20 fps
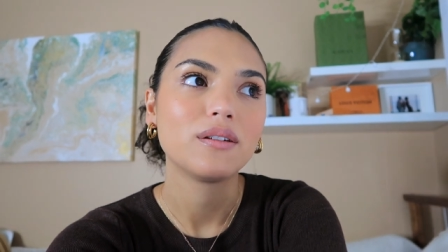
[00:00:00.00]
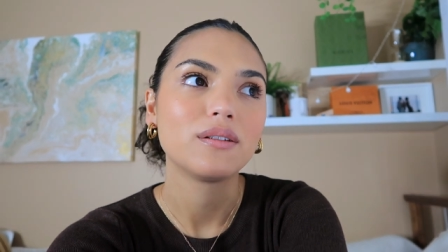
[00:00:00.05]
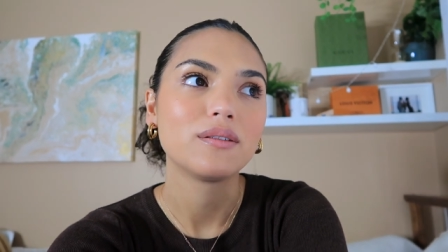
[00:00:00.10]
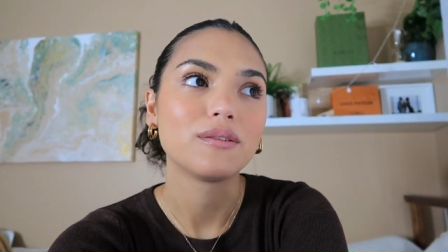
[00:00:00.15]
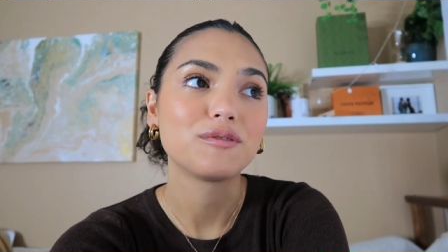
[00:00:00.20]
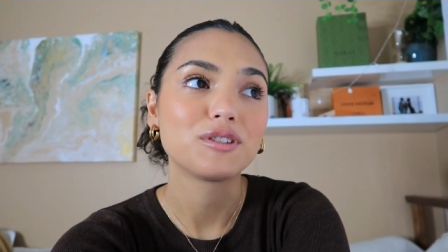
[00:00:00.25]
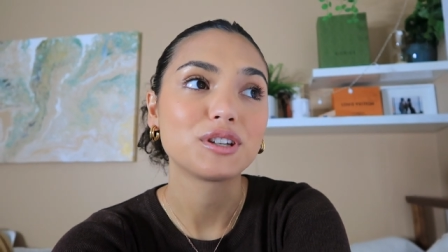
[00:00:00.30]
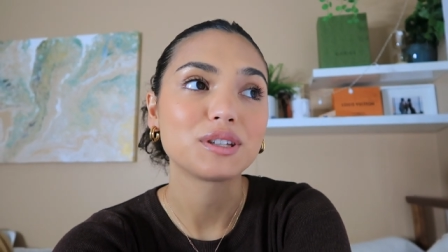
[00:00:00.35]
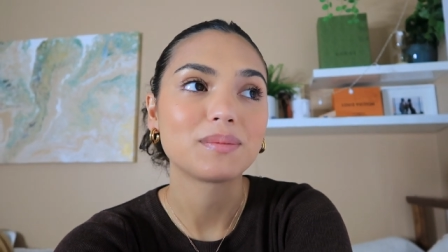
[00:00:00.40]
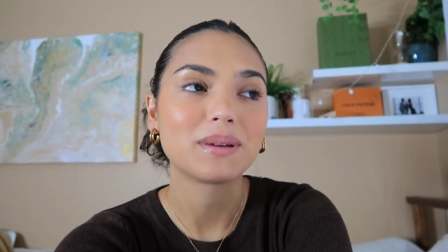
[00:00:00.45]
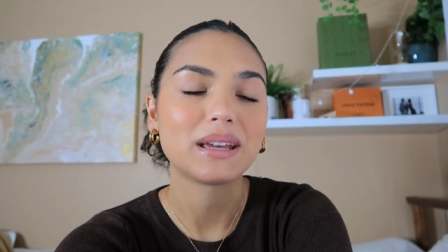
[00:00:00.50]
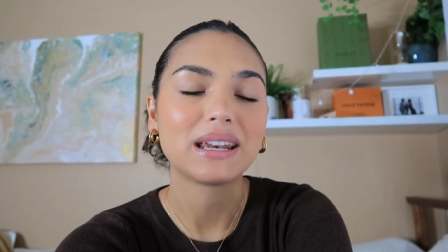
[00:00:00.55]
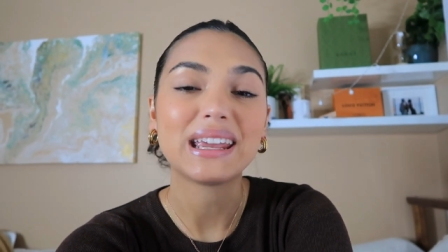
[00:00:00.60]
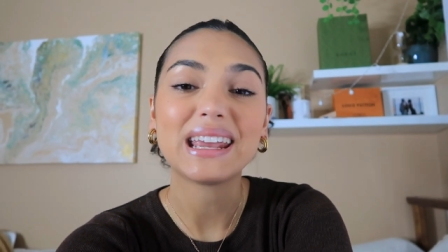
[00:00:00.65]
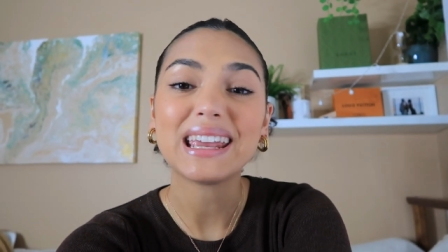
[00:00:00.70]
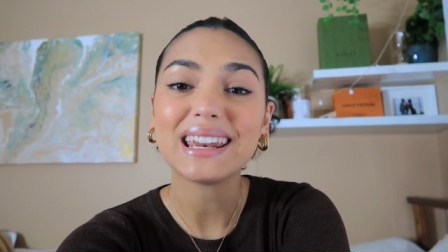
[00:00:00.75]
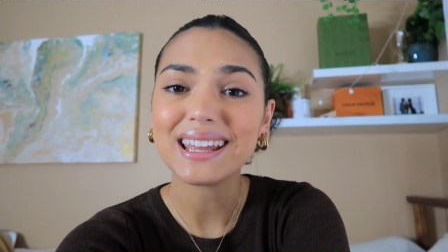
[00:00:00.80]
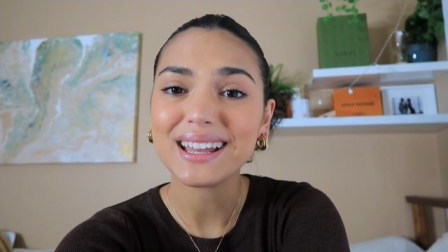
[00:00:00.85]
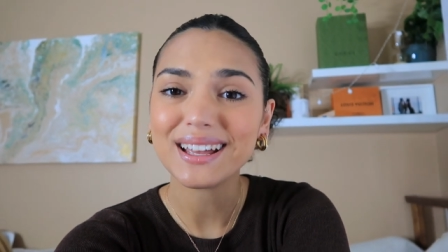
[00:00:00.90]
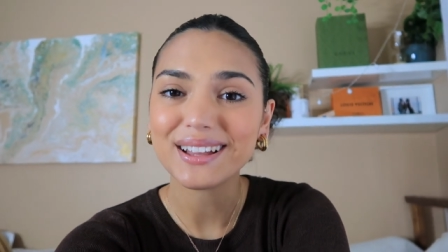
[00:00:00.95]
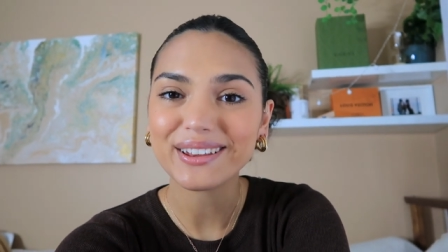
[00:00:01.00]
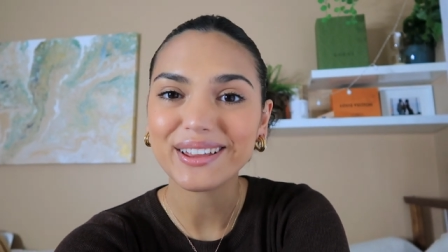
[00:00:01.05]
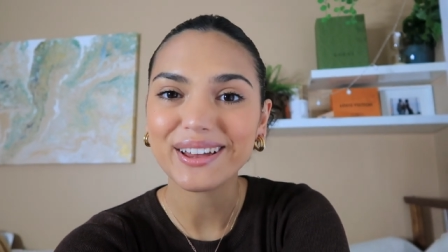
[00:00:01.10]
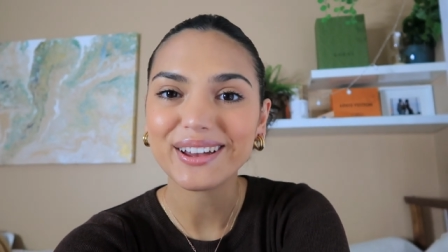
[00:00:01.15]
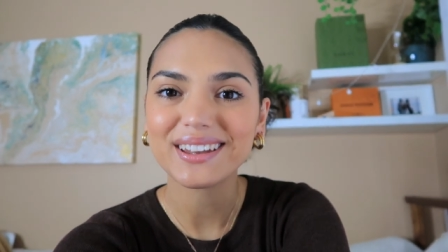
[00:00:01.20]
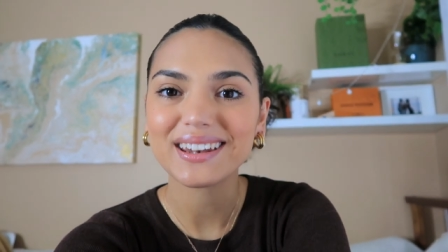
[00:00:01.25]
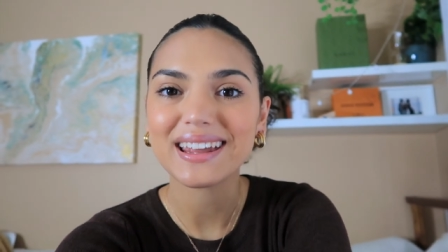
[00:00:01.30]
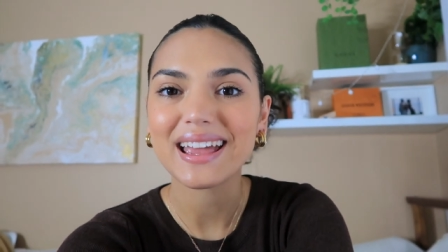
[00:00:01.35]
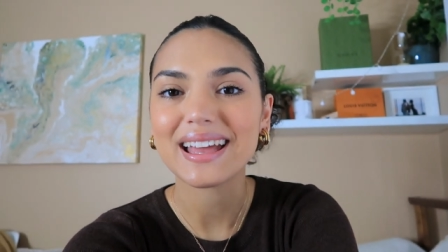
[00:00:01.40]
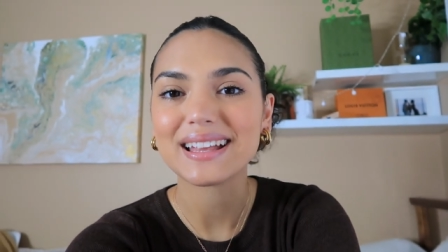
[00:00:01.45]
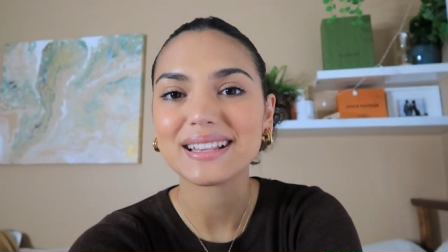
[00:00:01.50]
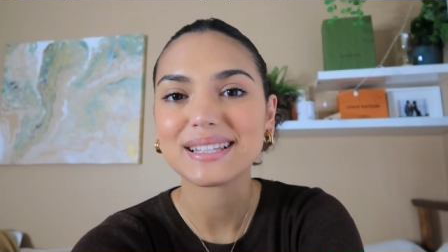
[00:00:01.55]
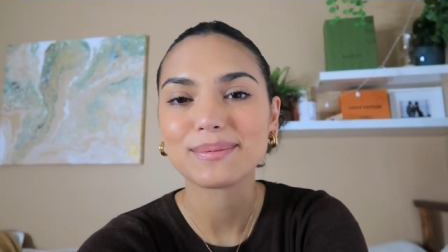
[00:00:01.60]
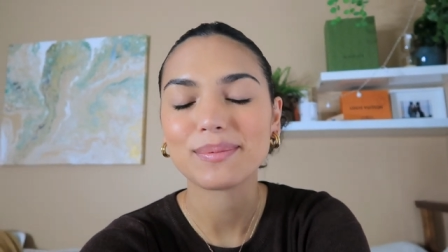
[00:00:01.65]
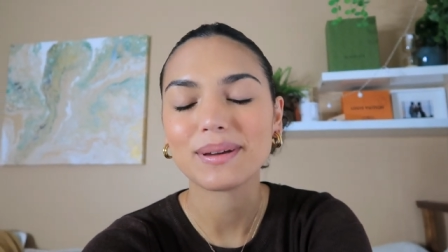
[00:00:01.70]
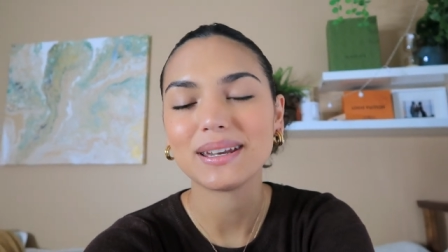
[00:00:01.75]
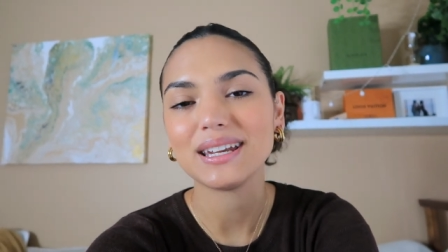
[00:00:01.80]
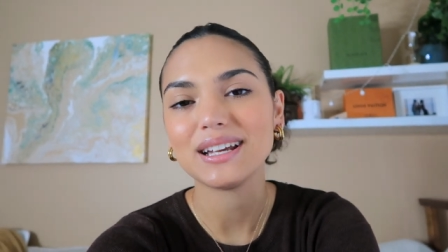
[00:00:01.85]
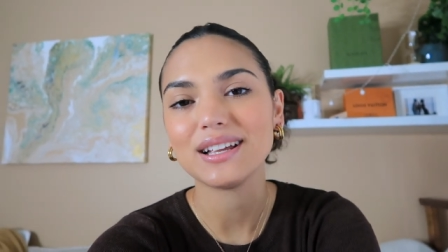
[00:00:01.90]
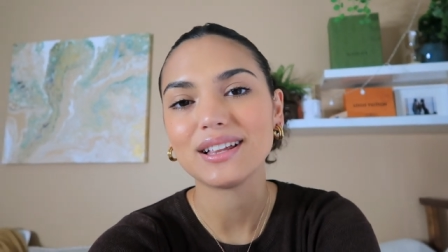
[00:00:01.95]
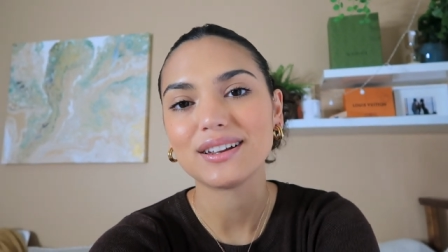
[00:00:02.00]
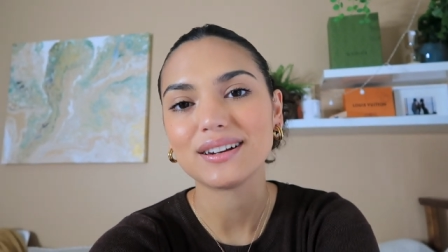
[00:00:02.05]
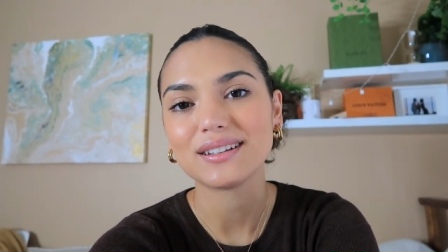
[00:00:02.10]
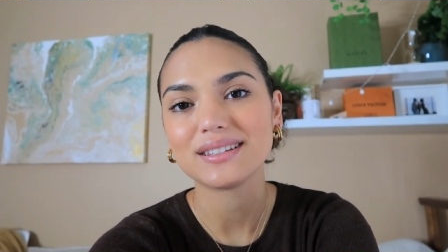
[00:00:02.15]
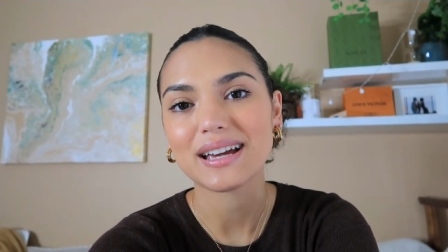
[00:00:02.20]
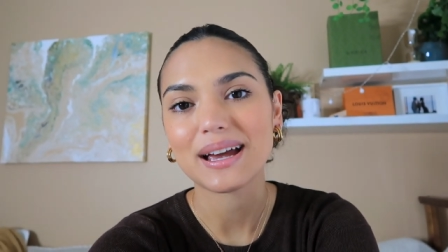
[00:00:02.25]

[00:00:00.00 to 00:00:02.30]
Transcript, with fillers: we've just been eating a lot and spending a lot of